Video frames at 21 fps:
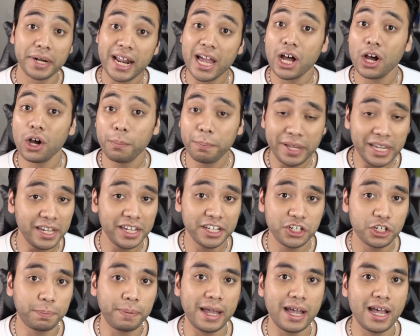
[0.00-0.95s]
But now, being in
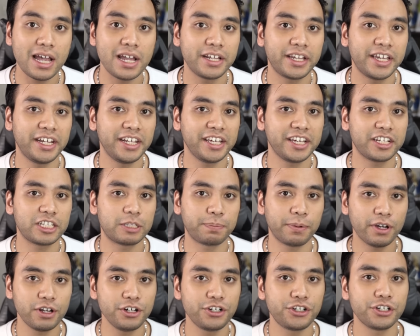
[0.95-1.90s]
Japan, getting
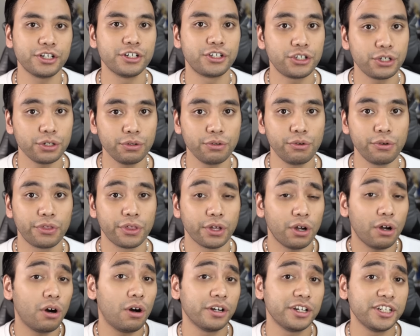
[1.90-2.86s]
exposure to the
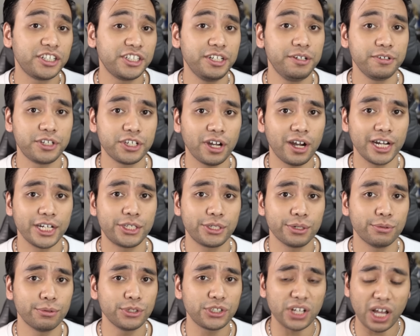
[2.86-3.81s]
hottest new
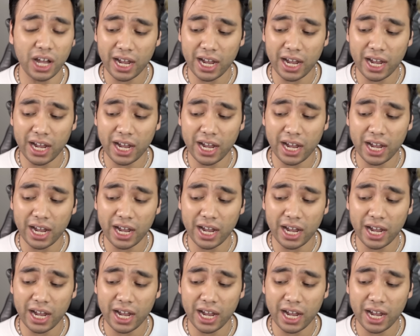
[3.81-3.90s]
titles,